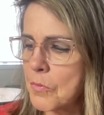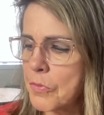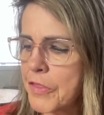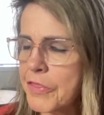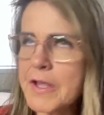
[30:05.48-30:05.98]

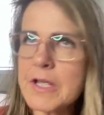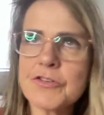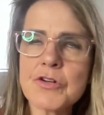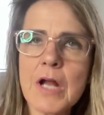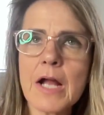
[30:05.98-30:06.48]
the thing
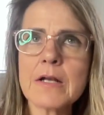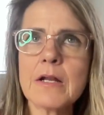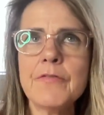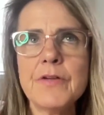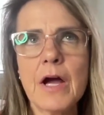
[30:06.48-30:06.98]
is,
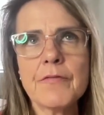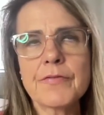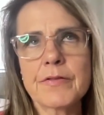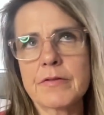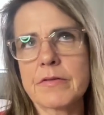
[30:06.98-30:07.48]
if you have
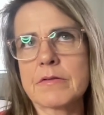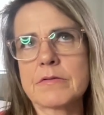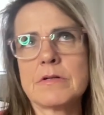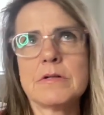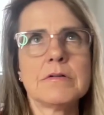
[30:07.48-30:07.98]

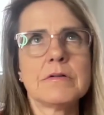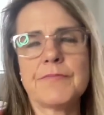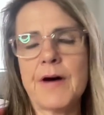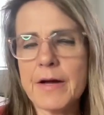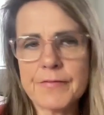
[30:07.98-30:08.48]
2 to
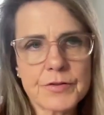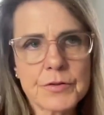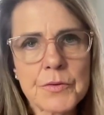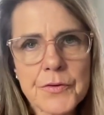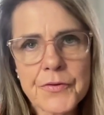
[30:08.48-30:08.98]
5
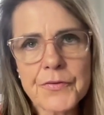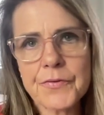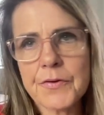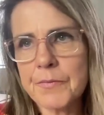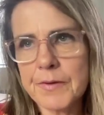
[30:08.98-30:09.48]

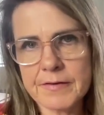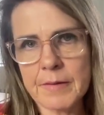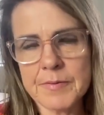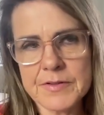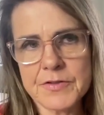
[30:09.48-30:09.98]
schools with
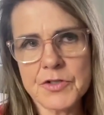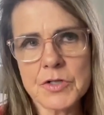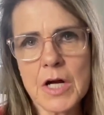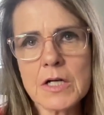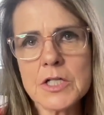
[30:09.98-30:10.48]
acceptances, you're
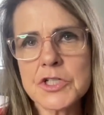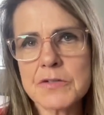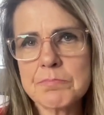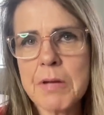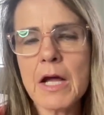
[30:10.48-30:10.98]
not going to
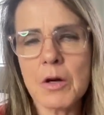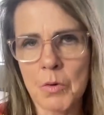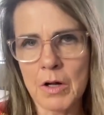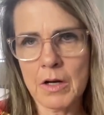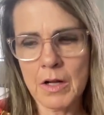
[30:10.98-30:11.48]
just pick
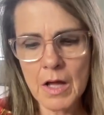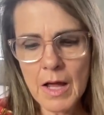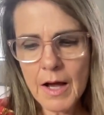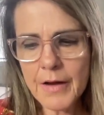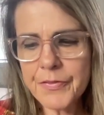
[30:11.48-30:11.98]
one.
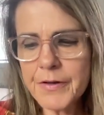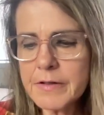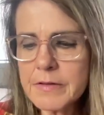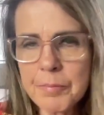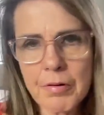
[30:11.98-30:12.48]
I
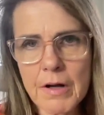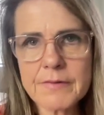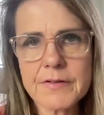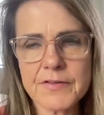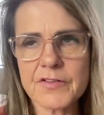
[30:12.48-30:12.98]
think the
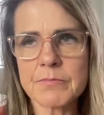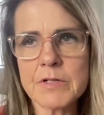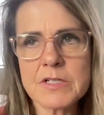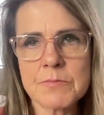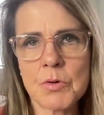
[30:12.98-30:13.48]
process is
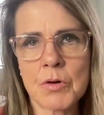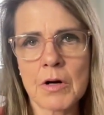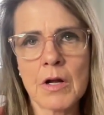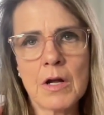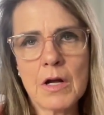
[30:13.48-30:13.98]
much
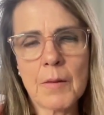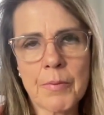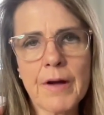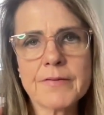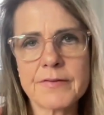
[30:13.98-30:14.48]
more a
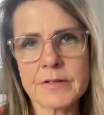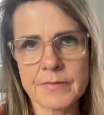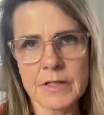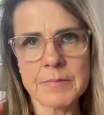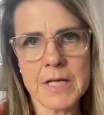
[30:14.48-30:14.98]
process
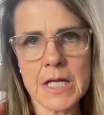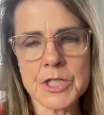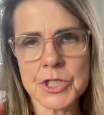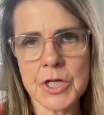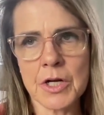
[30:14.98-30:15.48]
of
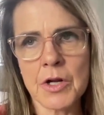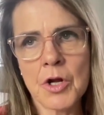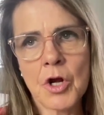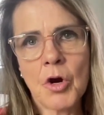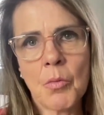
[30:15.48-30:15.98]
elimination,
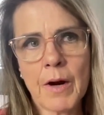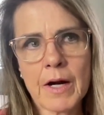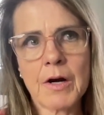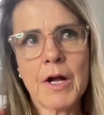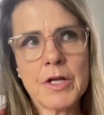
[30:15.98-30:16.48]

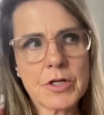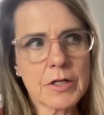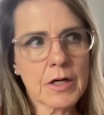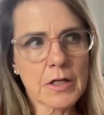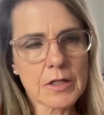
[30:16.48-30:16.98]
where you
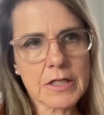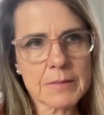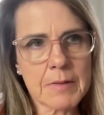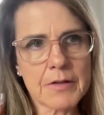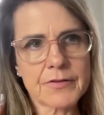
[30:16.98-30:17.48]
can kind of look at
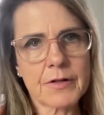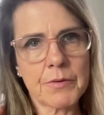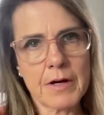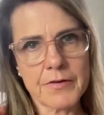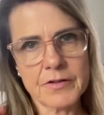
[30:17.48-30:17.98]
them all and say,
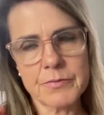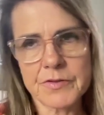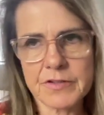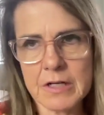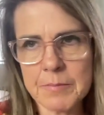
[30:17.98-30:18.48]
wow, this
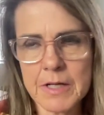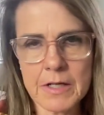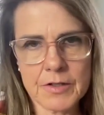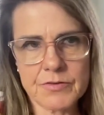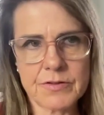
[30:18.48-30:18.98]
one's going to be
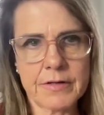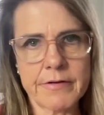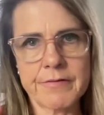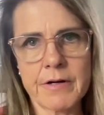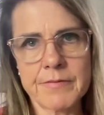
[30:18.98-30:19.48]
an extra
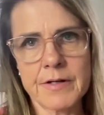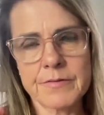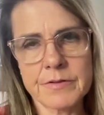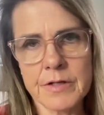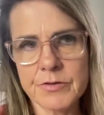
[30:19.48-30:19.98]

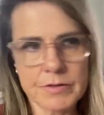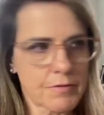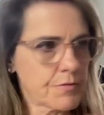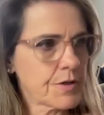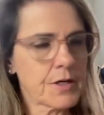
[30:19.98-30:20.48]
$75,000
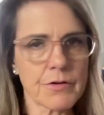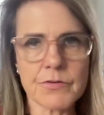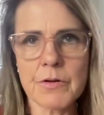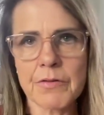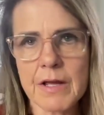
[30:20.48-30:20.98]
over 4
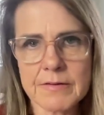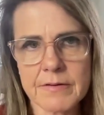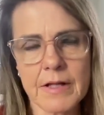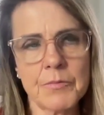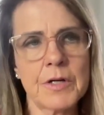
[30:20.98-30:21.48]
years. No thanks
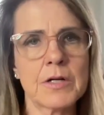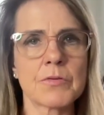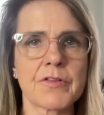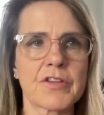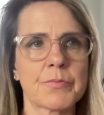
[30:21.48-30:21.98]
to that one.
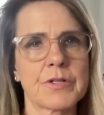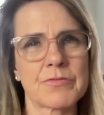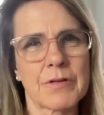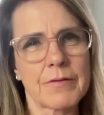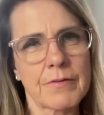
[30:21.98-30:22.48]
Or this
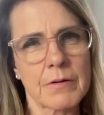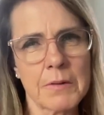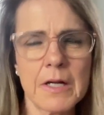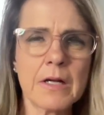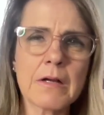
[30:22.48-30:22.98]
one's really far
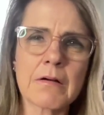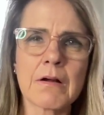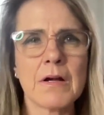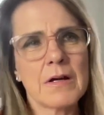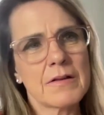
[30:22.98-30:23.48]
away.
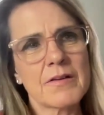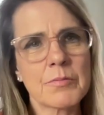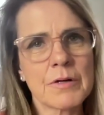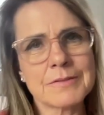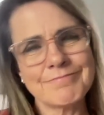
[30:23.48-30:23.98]
Or
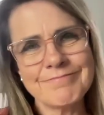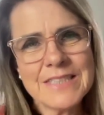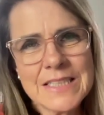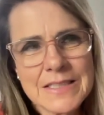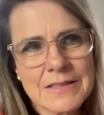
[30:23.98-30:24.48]
this one,
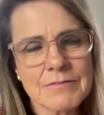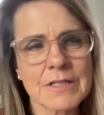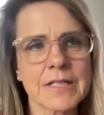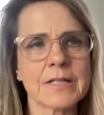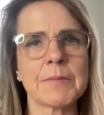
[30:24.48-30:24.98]

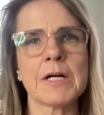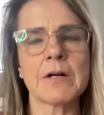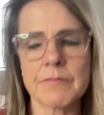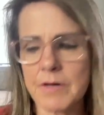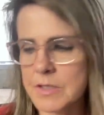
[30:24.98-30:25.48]
really in my
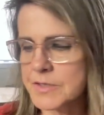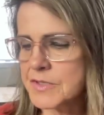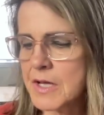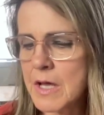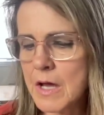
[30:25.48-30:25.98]
heart of
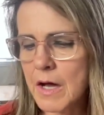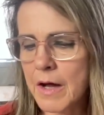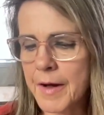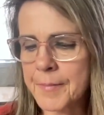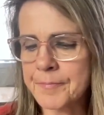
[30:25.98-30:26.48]
hearts.
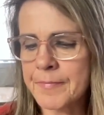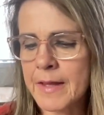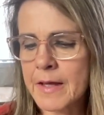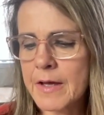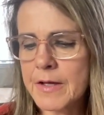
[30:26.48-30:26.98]

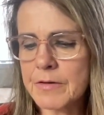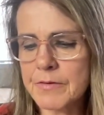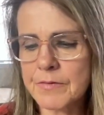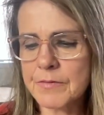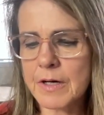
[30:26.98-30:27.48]

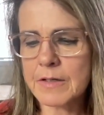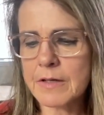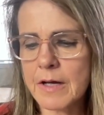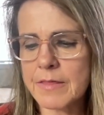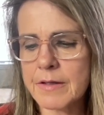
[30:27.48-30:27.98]

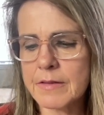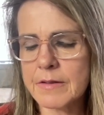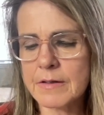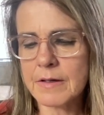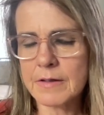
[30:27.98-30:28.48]
I think
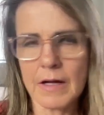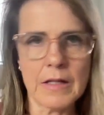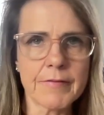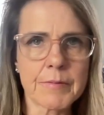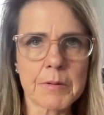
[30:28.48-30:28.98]
that I
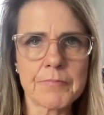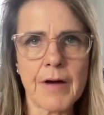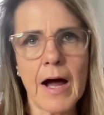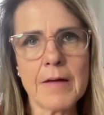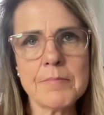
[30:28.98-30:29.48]
love the word
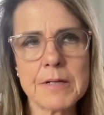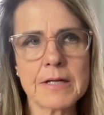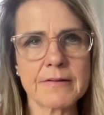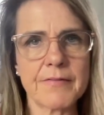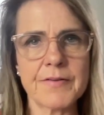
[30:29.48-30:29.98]
vibe,
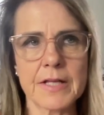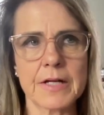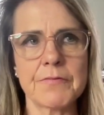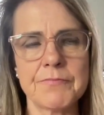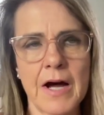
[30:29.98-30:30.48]
because I feel
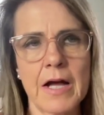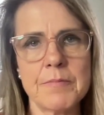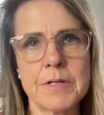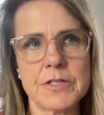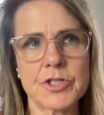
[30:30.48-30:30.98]
like
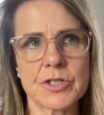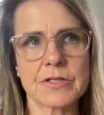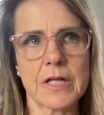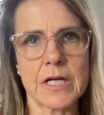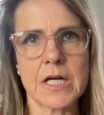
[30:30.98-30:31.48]
vibe is
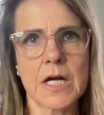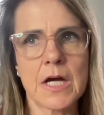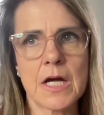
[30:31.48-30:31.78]
just like,